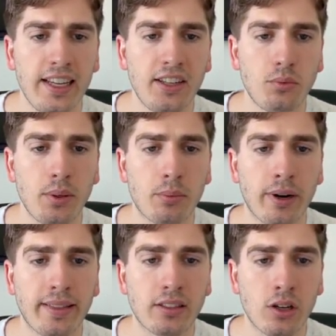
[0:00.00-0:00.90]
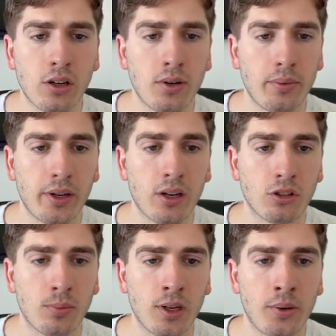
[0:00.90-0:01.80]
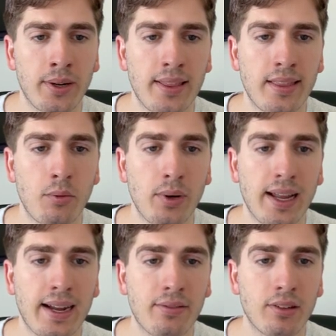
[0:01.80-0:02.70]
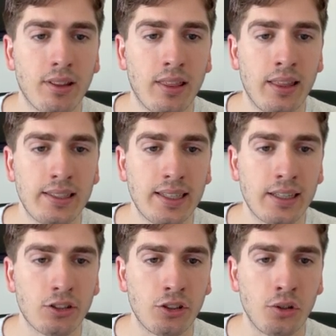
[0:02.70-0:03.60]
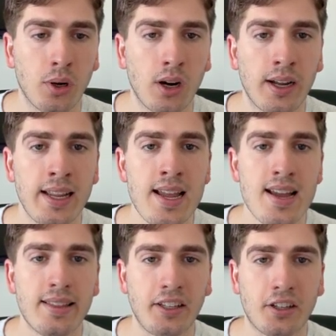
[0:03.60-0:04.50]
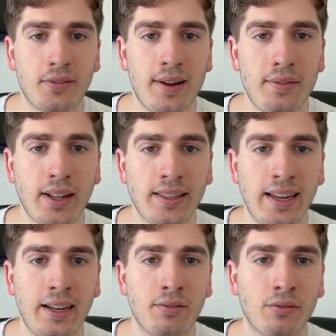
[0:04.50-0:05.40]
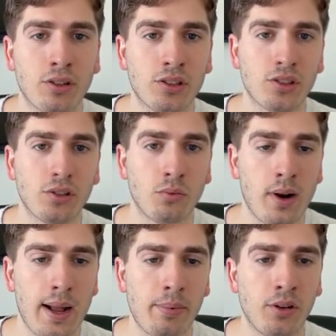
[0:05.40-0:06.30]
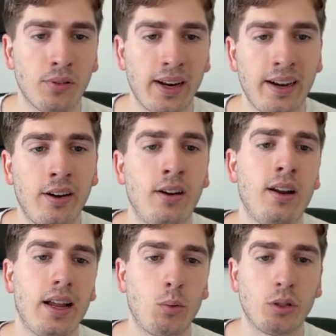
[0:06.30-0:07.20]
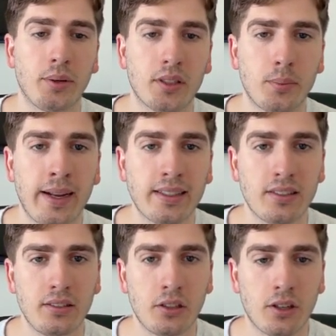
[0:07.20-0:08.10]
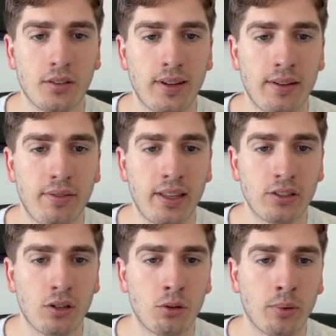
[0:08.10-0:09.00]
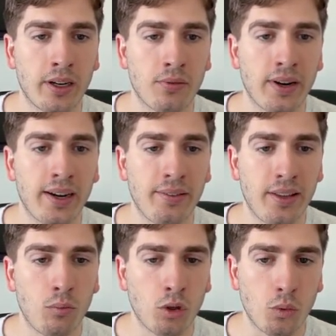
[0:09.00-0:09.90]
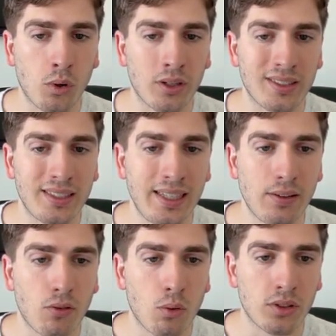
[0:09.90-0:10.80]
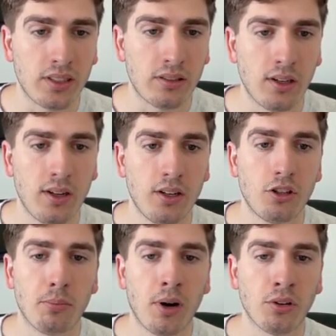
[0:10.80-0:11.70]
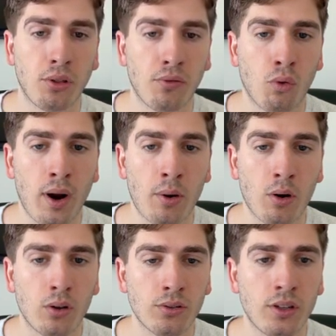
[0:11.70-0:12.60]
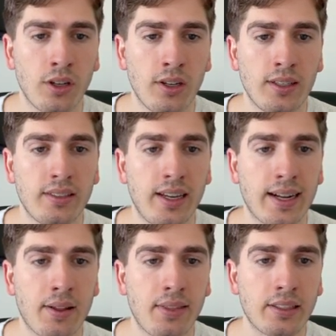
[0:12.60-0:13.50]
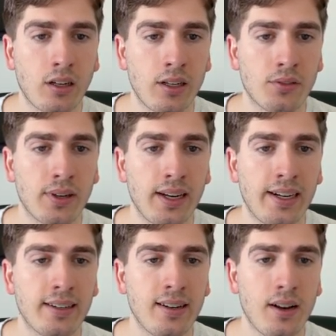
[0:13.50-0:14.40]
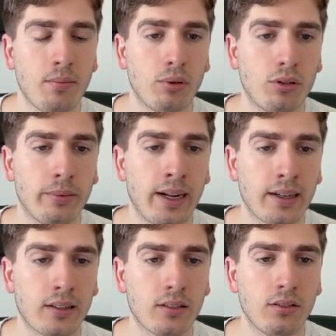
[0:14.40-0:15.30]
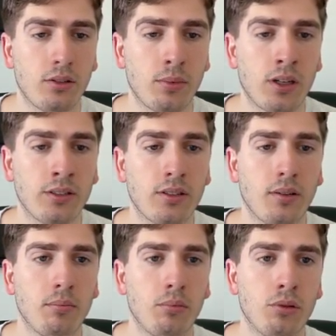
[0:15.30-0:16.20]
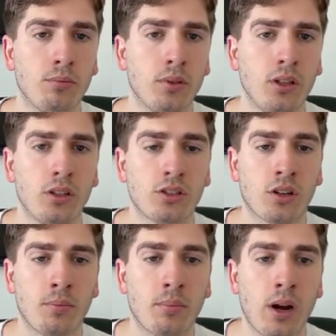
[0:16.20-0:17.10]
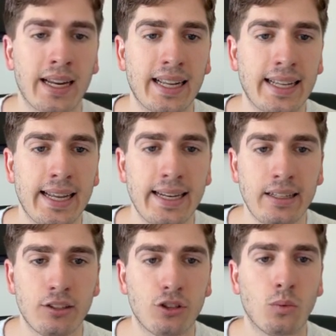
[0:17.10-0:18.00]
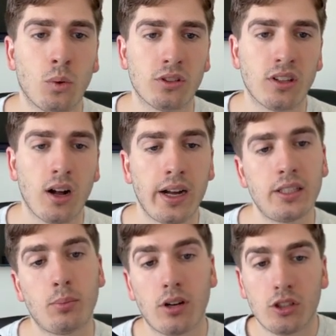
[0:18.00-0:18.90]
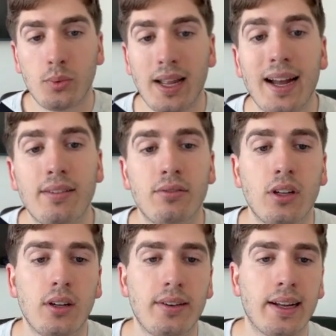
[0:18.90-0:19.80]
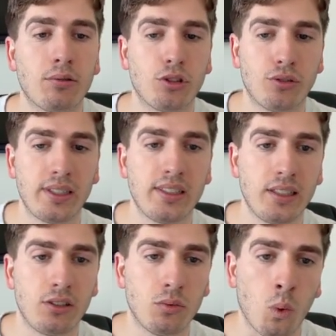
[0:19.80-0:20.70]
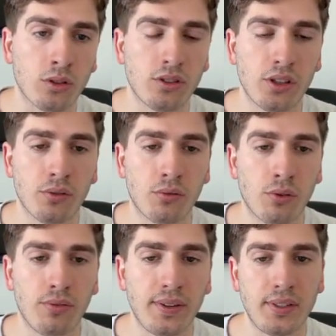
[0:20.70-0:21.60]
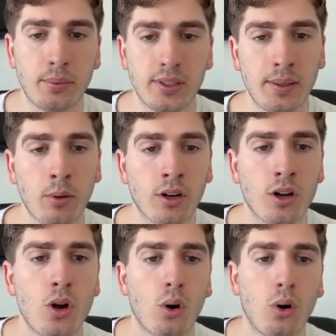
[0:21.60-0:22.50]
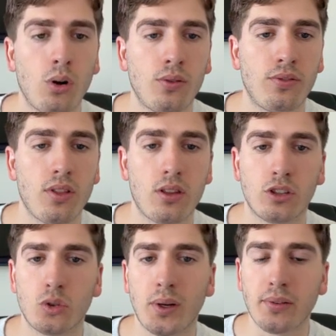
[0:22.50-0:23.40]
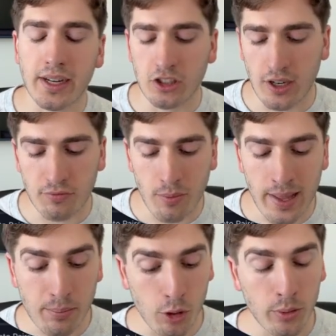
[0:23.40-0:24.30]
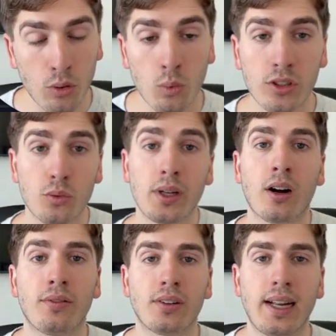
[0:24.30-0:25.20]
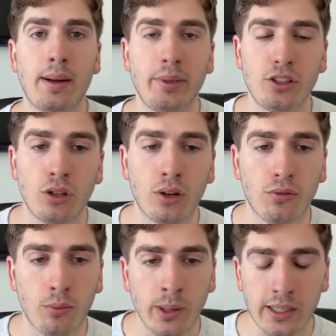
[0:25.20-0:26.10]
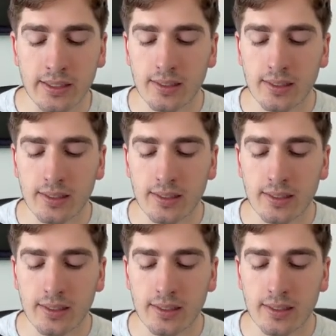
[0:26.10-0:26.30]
If we break this low and we close below it, then we have this as our new high, and you kind of have like the inverse of what happened over here and what you expect. You kind of have this low break over here. Then what you want to see, of course, is demand on the 4-hour hold. Take out this high over here, pull back, demand, boom, start buying again in towards the highs, because we have now retraced in towards the overall 50% mark of the swing range, and from that moment onwards we are very happy to look for buys.